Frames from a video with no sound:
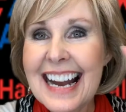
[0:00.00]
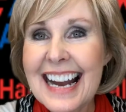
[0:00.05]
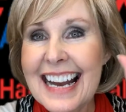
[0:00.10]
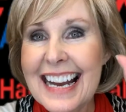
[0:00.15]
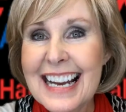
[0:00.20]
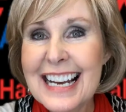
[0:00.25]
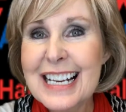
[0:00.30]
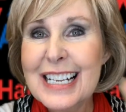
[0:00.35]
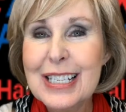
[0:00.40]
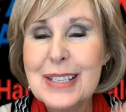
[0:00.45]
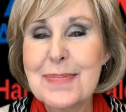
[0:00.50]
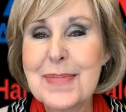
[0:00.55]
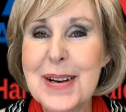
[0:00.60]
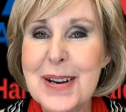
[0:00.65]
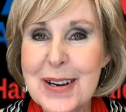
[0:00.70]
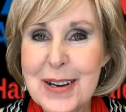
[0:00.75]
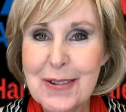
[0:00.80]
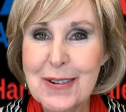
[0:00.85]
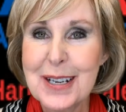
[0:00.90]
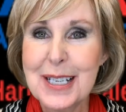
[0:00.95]
guys,
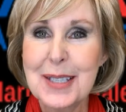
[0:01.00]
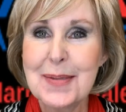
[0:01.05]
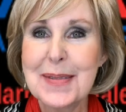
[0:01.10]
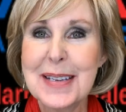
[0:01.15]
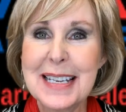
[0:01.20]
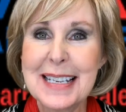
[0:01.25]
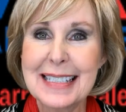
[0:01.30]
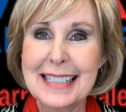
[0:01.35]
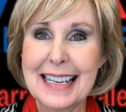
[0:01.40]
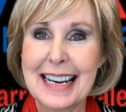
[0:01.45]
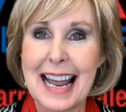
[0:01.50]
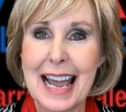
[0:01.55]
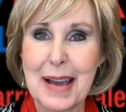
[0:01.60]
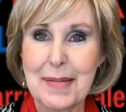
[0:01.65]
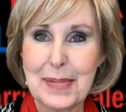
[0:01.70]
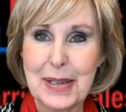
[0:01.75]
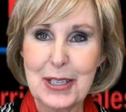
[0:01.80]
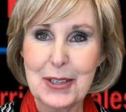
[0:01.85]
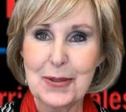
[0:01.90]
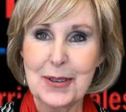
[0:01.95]
Merry Christmas and
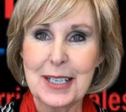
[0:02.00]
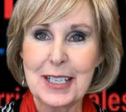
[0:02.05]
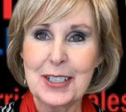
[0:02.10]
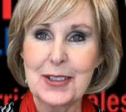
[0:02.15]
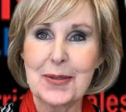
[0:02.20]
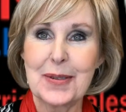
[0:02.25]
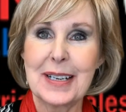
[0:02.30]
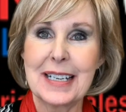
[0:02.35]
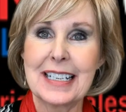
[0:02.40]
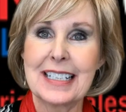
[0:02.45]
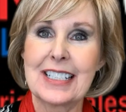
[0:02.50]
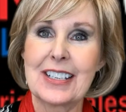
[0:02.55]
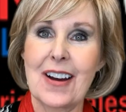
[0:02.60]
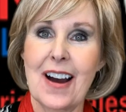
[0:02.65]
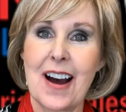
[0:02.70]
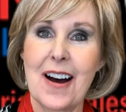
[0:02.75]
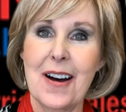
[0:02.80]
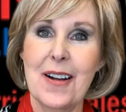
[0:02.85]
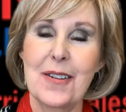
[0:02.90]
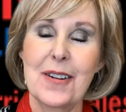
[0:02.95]
Happy 2020 to
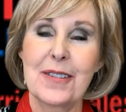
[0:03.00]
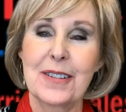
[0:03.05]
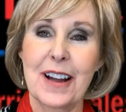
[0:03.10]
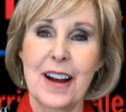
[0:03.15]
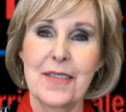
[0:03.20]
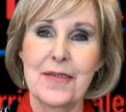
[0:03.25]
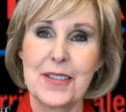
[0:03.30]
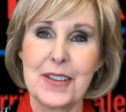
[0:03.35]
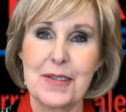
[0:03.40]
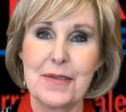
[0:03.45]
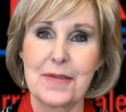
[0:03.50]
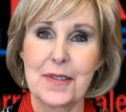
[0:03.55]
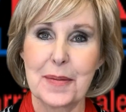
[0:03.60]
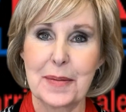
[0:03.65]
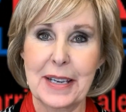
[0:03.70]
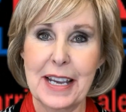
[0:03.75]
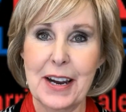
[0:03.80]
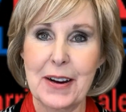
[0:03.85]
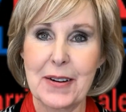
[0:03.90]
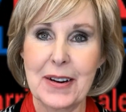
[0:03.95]
all of you
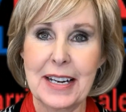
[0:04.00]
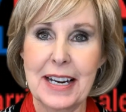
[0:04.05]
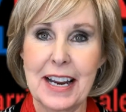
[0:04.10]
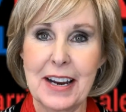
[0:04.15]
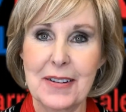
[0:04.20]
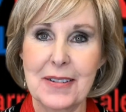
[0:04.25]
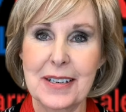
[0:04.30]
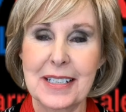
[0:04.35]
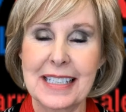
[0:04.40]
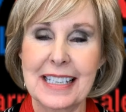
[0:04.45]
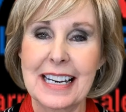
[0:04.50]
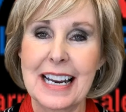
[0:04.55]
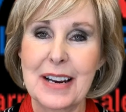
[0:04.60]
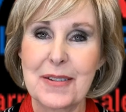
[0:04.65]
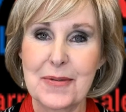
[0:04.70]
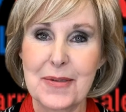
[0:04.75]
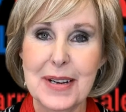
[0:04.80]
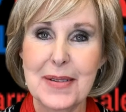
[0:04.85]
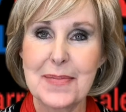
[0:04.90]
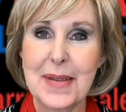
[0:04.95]
from Karen Harrison and
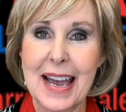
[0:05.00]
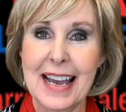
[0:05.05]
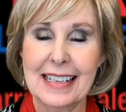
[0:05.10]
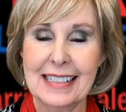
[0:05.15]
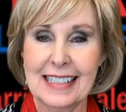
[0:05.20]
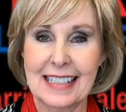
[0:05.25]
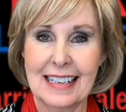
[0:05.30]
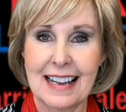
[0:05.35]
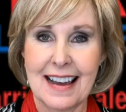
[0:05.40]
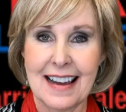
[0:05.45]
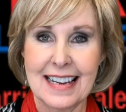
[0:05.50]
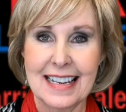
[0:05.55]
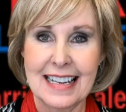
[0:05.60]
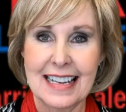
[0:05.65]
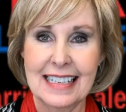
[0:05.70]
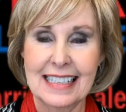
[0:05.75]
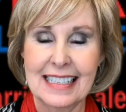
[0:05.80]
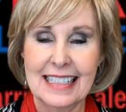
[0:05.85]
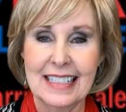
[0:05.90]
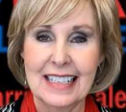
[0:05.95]
Remax
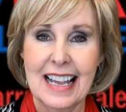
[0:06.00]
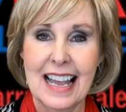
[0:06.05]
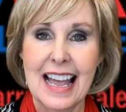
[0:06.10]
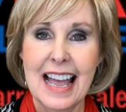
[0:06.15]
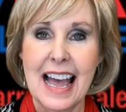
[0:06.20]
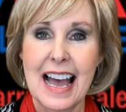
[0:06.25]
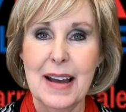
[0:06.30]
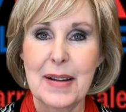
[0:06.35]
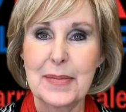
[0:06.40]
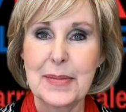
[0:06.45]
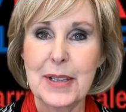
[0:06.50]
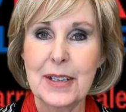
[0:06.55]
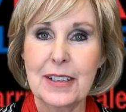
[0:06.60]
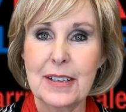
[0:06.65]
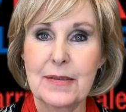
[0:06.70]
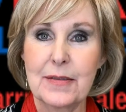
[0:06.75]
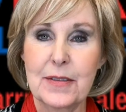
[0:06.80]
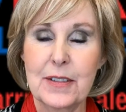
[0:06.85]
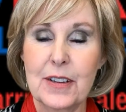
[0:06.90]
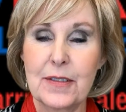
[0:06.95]
Alliance. I'm
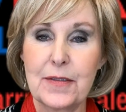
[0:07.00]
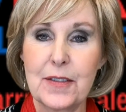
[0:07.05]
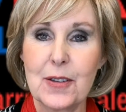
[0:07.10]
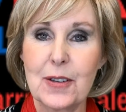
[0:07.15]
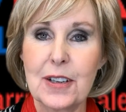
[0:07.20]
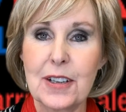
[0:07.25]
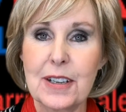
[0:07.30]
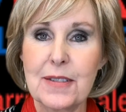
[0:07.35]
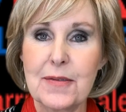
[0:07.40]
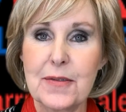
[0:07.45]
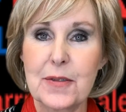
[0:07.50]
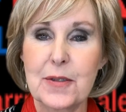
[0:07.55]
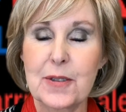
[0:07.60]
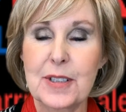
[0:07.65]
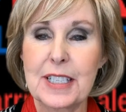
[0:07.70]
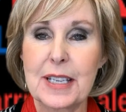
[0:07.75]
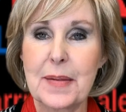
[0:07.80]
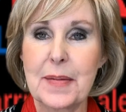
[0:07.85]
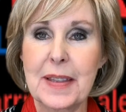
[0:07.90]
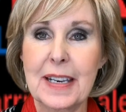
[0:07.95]
looking, if you're looking for
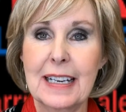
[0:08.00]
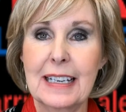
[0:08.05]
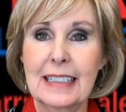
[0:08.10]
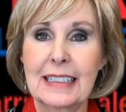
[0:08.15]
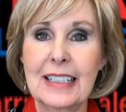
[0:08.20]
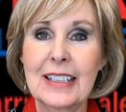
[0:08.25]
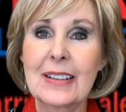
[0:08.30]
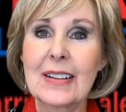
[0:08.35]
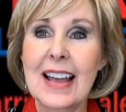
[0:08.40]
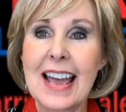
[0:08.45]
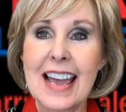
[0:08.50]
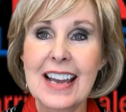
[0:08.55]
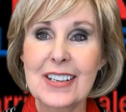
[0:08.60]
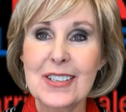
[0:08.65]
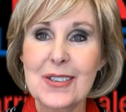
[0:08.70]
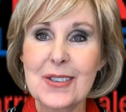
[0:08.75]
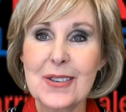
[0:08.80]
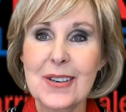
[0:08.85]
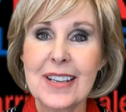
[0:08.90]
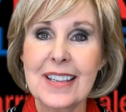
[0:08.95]
something a little
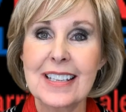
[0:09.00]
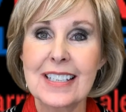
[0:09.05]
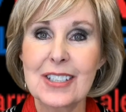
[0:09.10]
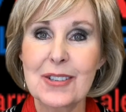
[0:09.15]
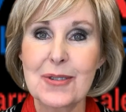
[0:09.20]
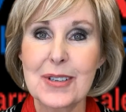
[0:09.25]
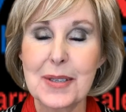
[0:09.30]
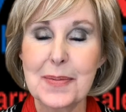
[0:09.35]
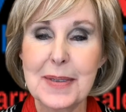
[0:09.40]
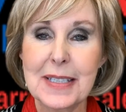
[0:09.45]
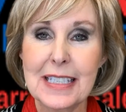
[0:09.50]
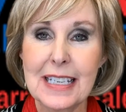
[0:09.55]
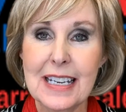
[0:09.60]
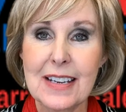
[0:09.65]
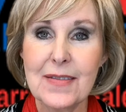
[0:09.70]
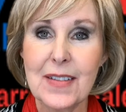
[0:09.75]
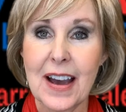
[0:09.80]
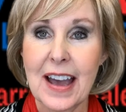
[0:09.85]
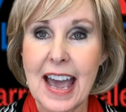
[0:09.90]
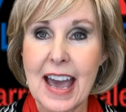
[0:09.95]
extra this Christmas
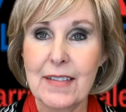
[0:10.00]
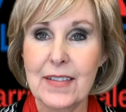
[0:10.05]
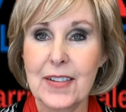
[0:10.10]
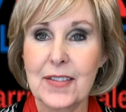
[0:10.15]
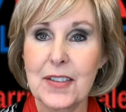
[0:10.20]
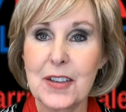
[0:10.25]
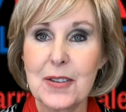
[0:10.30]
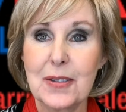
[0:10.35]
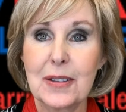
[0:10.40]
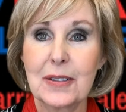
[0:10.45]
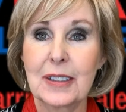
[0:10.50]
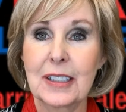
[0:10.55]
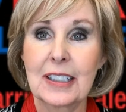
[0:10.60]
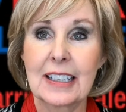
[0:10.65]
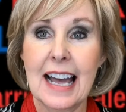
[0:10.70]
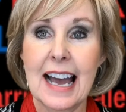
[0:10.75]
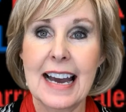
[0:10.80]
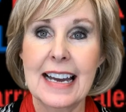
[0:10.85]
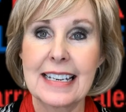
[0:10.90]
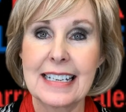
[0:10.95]
Eve, I have a few little
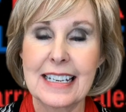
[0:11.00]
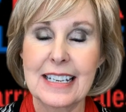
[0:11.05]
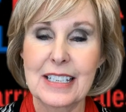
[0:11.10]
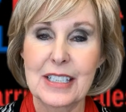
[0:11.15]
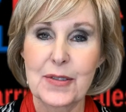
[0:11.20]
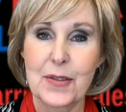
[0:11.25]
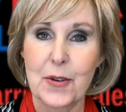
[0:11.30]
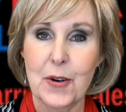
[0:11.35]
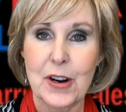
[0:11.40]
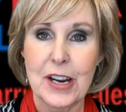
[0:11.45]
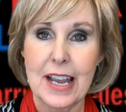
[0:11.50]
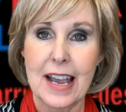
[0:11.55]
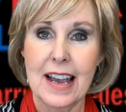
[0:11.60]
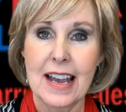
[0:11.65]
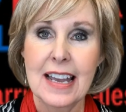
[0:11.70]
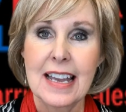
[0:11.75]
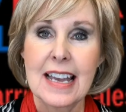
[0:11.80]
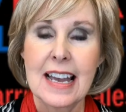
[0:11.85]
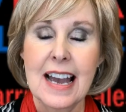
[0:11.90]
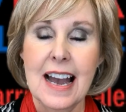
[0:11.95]
ideas for you.
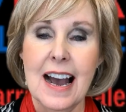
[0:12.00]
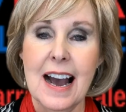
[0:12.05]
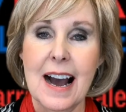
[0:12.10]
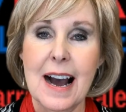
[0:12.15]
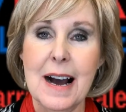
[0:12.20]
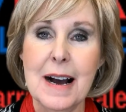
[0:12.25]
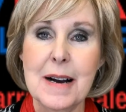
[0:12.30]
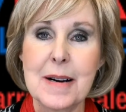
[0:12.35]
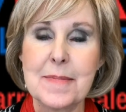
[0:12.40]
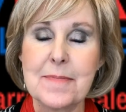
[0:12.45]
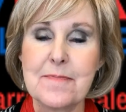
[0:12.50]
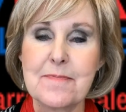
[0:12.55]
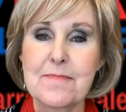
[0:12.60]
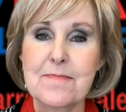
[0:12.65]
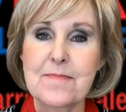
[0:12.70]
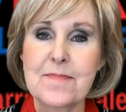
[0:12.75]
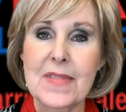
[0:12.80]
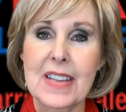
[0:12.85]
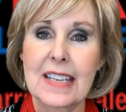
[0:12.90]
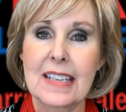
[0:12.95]

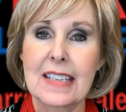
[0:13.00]
Um,